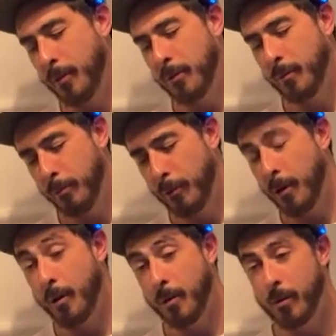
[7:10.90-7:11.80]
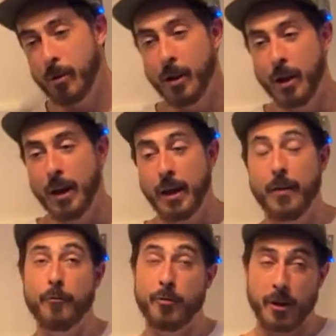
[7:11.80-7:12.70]
Thoreau
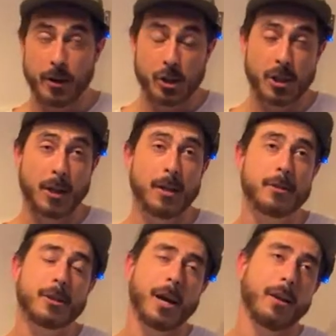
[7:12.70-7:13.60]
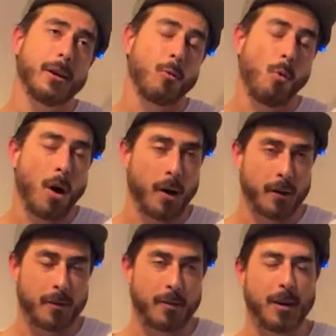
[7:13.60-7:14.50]
finish, and he kind of like
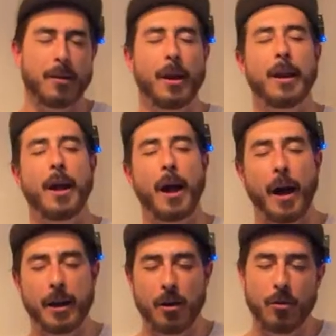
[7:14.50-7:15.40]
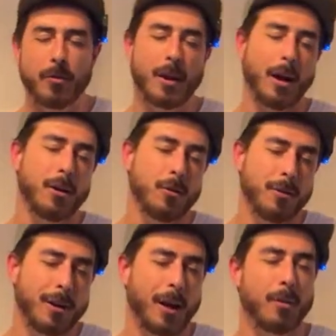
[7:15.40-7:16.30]
walks, and I knew that
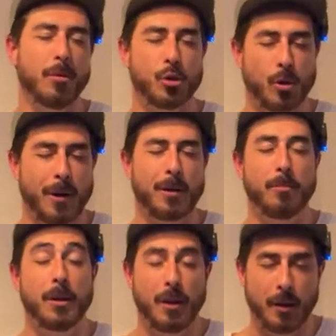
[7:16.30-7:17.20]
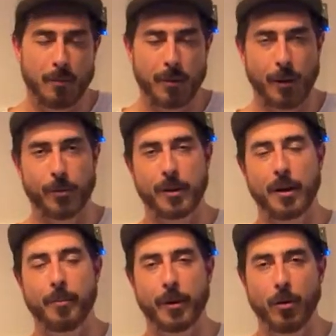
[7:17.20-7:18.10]
I had been trying to beat him. That was kind
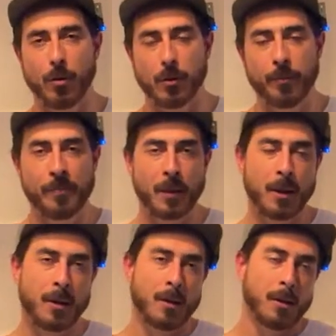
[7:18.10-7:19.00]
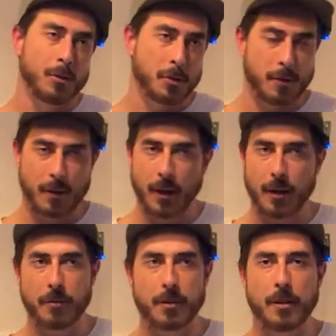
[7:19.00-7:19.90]
of my goal, just to kind of
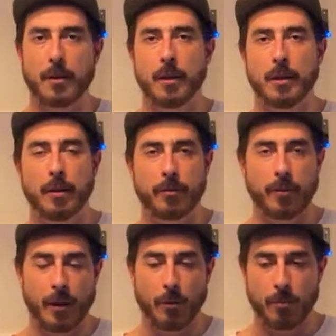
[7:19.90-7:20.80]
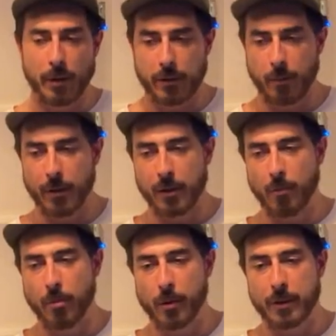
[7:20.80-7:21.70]
see if that would mix up any of the
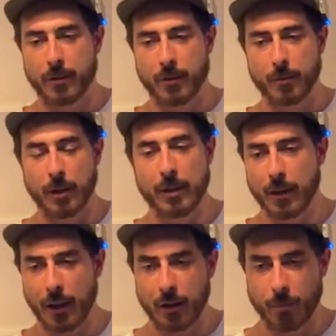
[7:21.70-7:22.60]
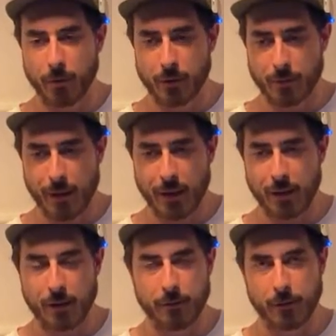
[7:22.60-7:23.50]
points. It didn't end up really making a
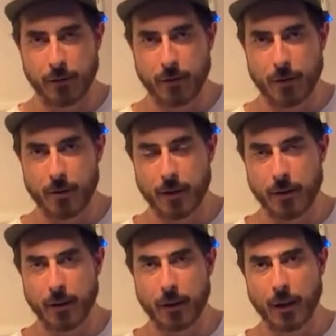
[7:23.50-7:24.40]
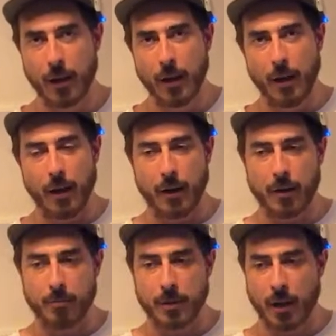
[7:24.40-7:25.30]
difference, though, I think.
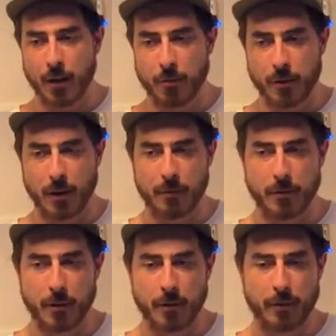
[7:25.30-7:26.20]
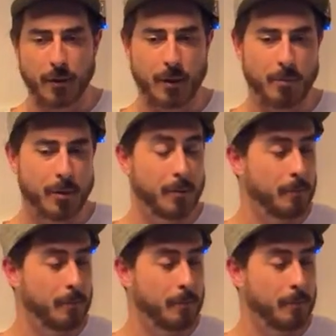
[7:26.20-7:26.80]
Danny was kind of clarifying that, but